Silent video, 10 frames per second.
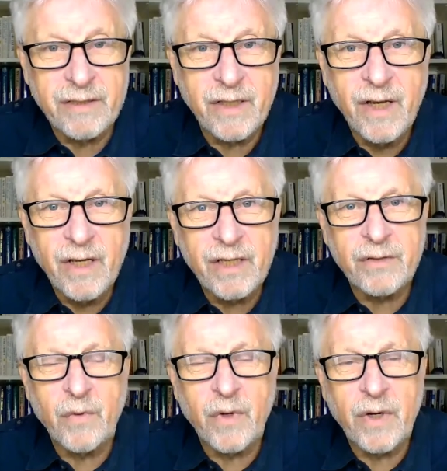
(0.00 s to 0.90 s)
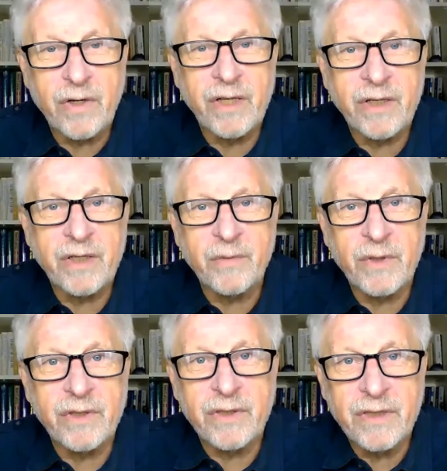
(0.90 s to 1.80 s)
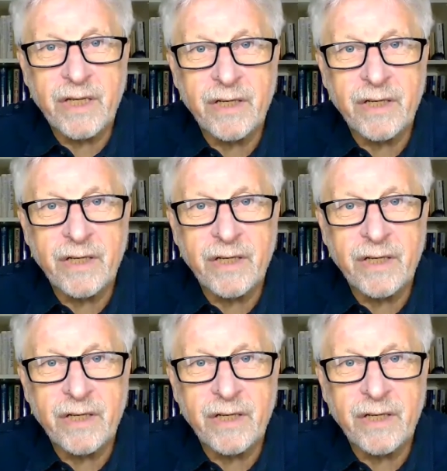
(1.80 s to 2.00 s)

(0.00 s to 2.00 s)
is where they would take